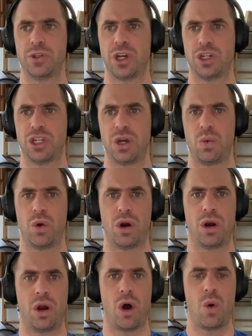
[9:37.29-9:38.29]
such that
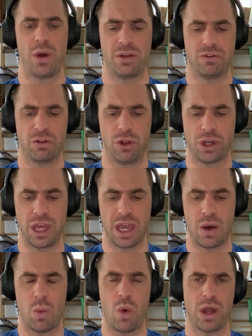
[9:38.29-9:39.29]
we're always
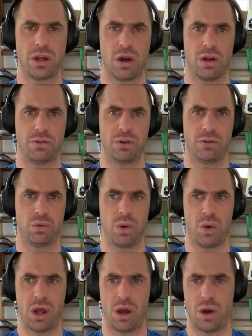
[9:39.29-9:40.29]
looking at what consoles we
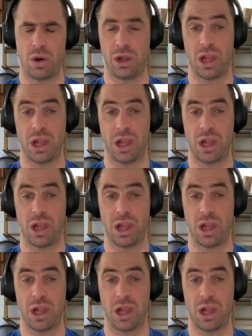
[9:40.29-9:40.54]
want to own.